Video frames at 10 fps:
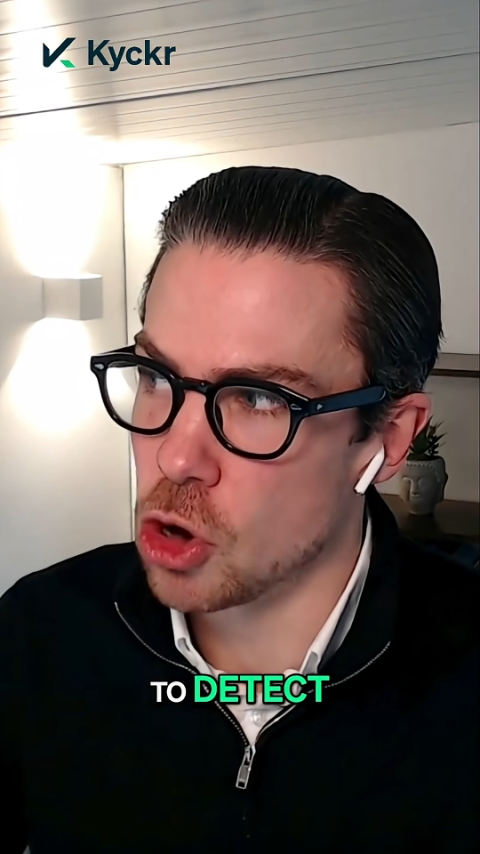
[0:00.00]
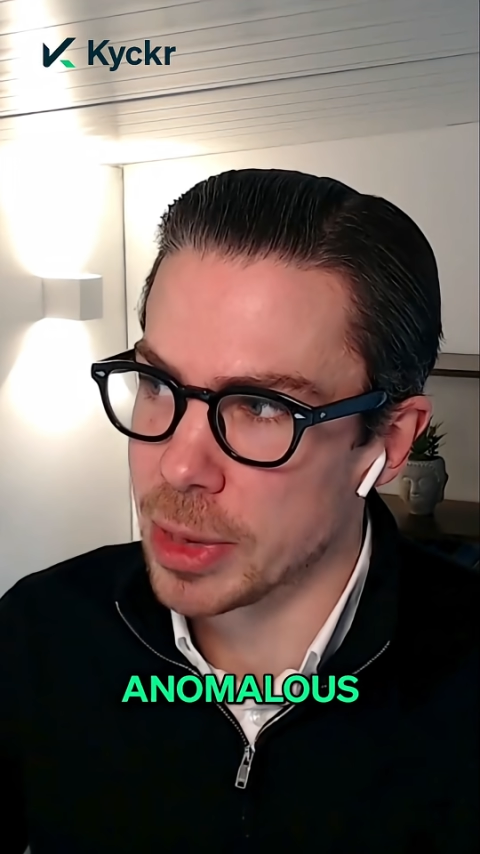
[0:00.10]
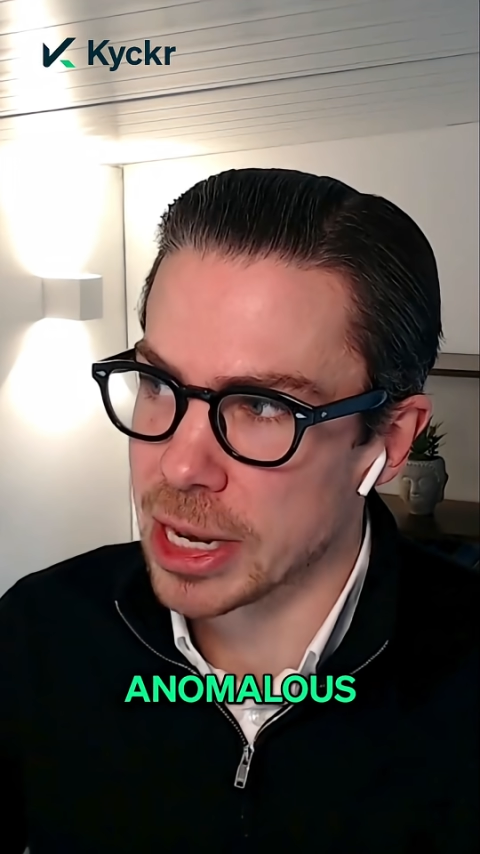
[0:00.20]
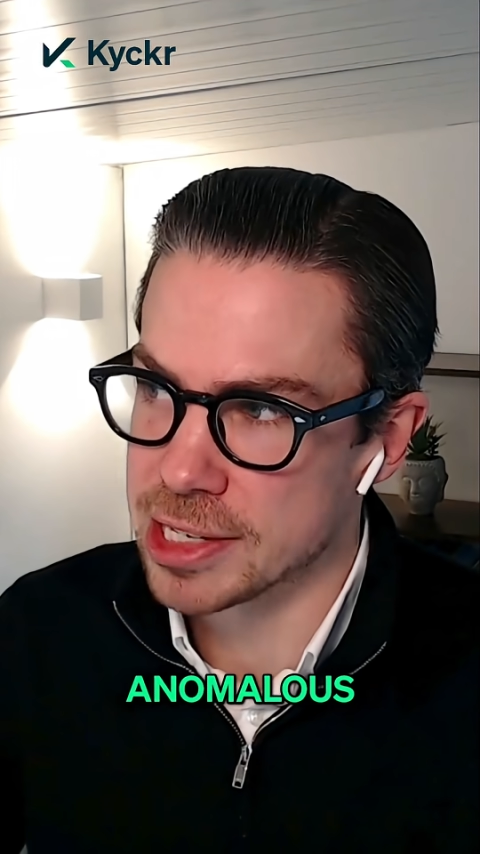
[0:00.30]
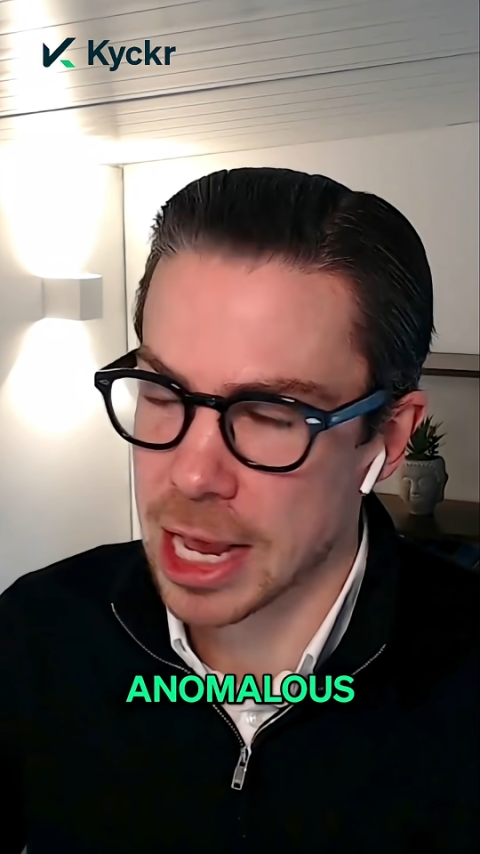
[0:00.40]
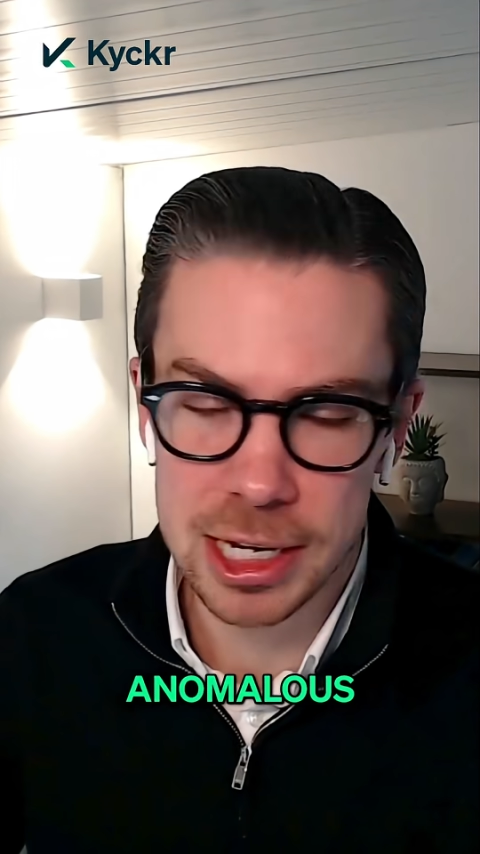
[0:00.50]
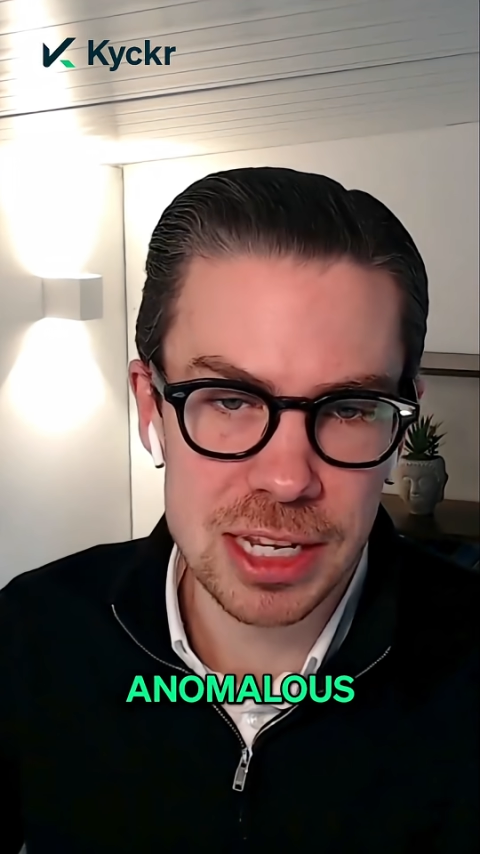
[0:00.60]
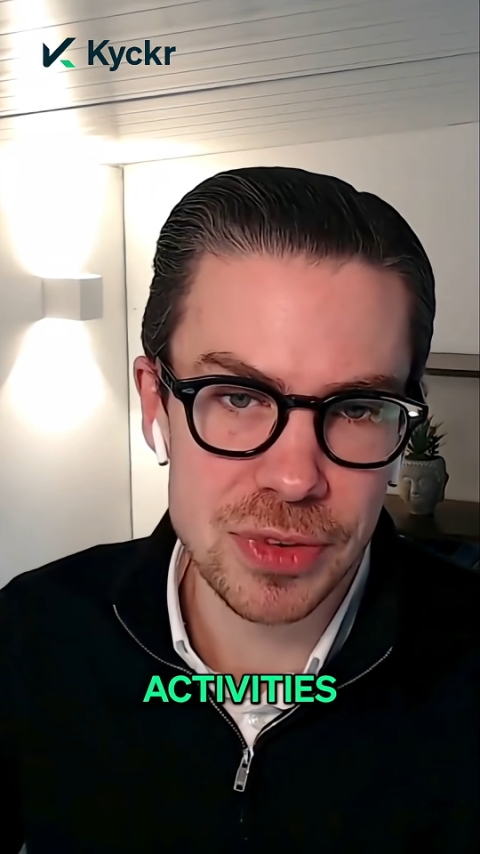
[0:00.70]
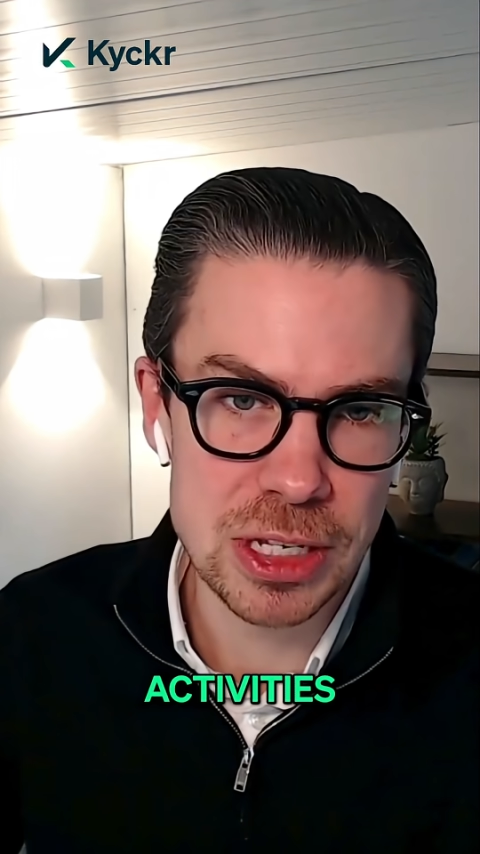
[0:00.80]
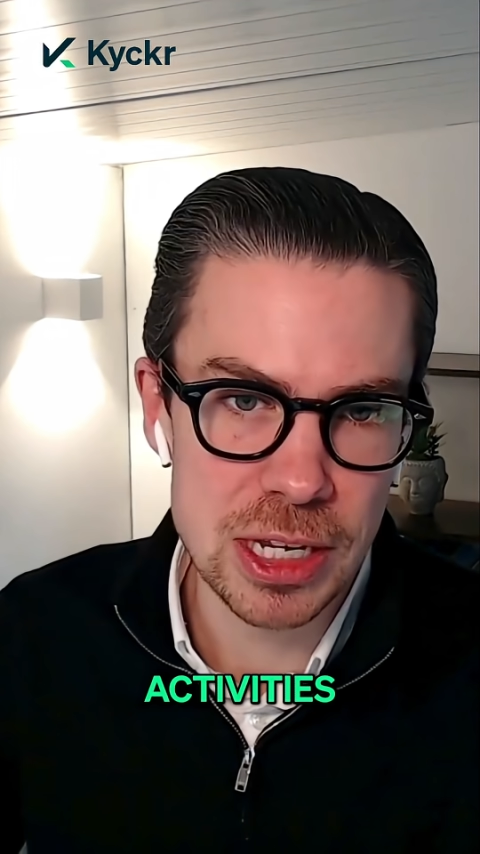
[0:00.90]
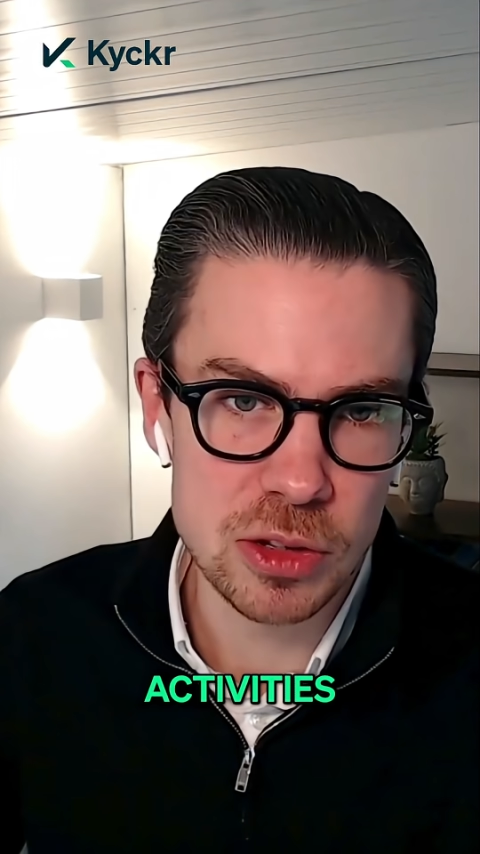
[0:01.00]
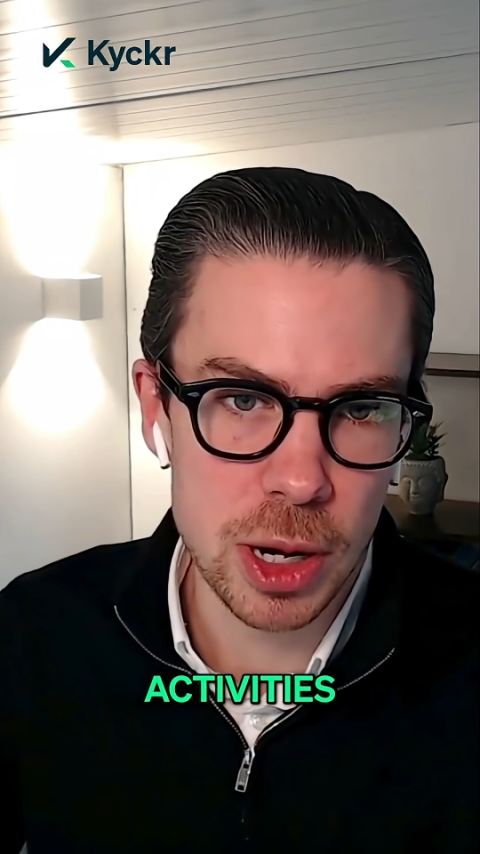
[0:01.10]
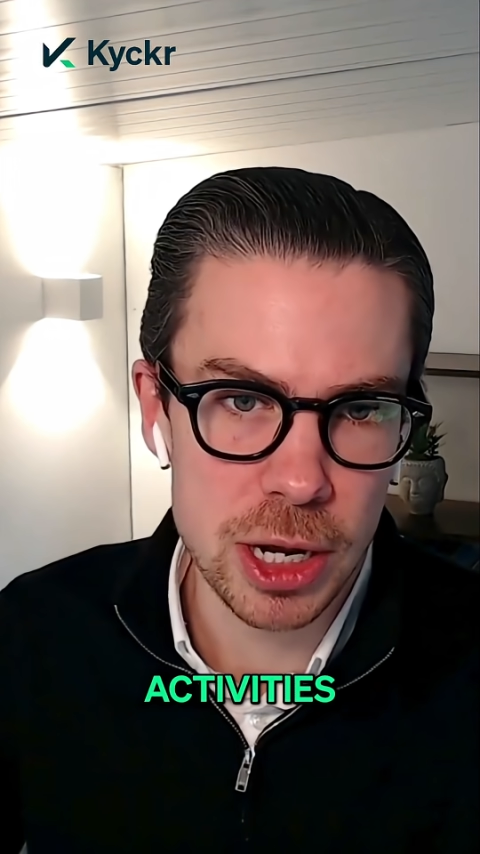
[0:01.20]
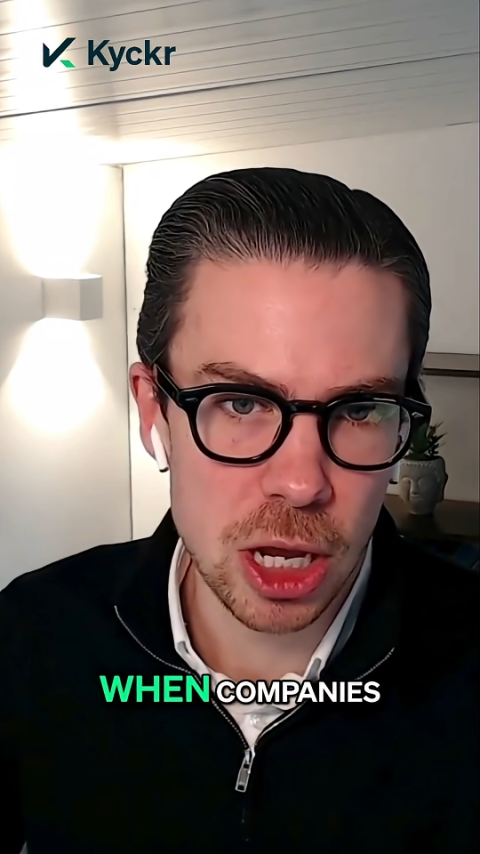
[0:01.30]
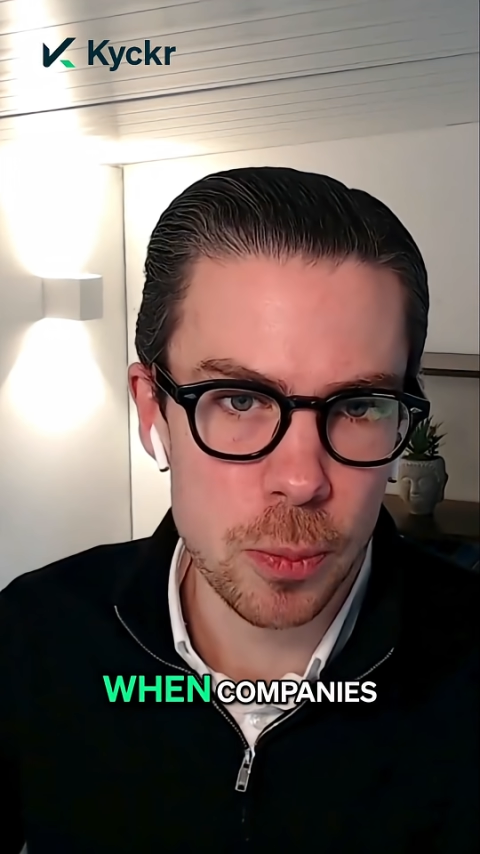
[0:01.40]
anomalous activities when